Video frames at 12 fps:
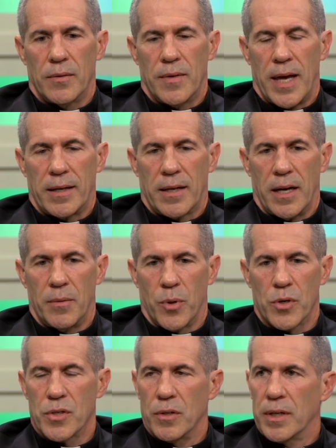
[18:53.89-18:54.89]
that kind of
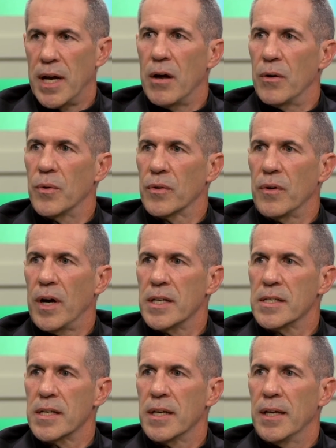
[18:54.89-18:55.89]
personal encounter with
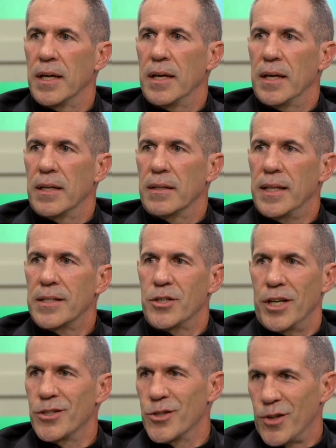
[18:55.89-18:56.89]
Christ that
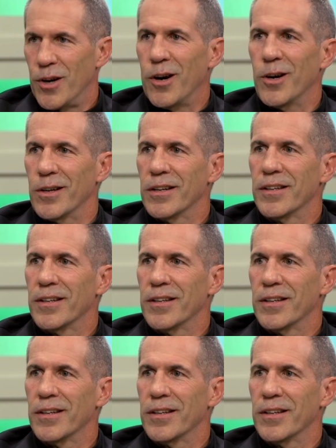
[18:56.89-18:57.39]
changes their heart.